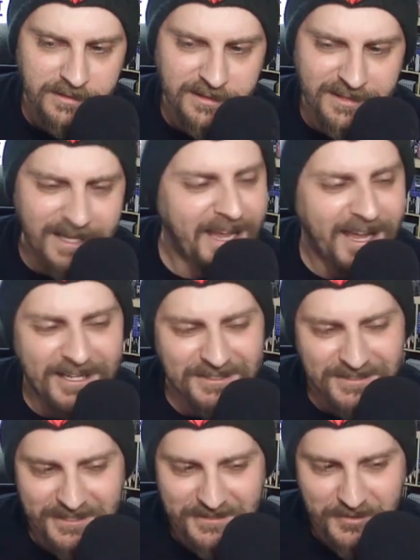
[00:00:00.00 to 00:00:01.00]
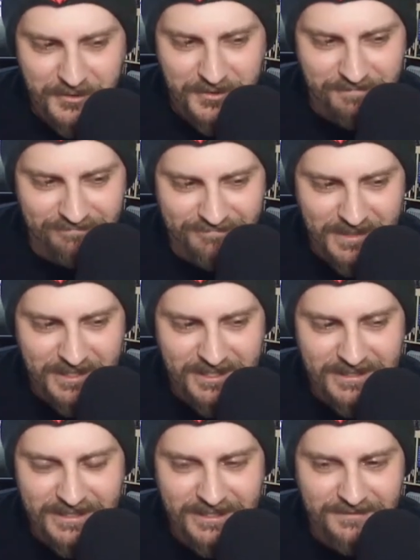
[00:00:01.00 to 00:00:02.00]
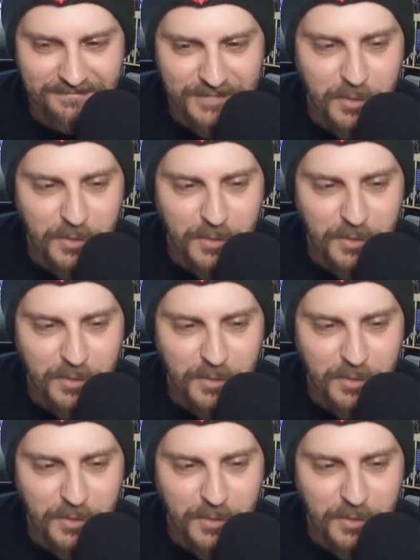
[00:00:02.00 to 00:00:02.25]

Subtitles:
Yeah, I didn't like those. I'm not gonna lie.